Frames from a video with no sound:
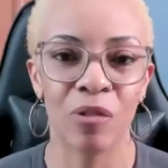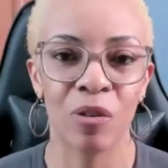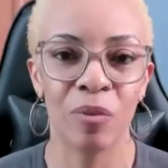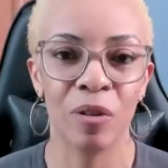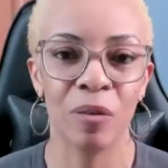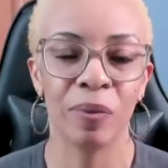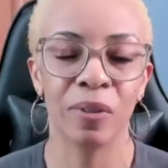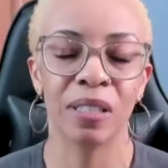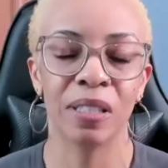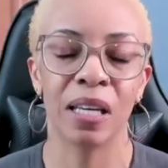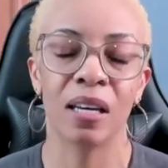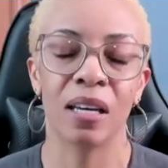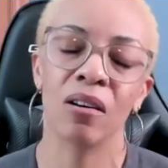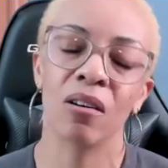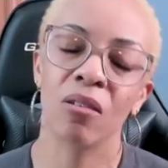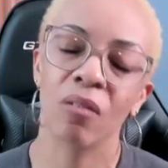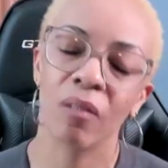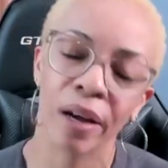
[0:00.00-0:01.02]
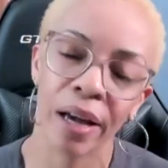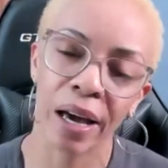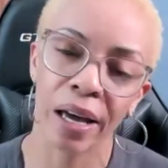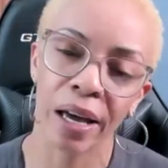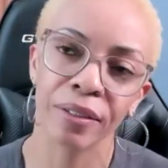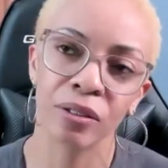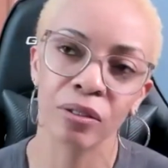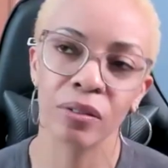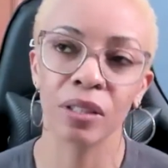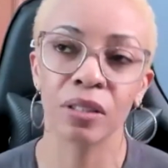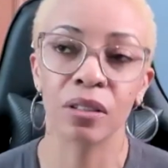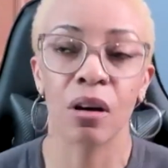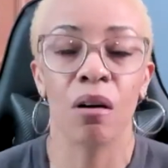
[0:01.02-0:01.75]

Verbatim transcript: when people say, "Oh, I gotta do this.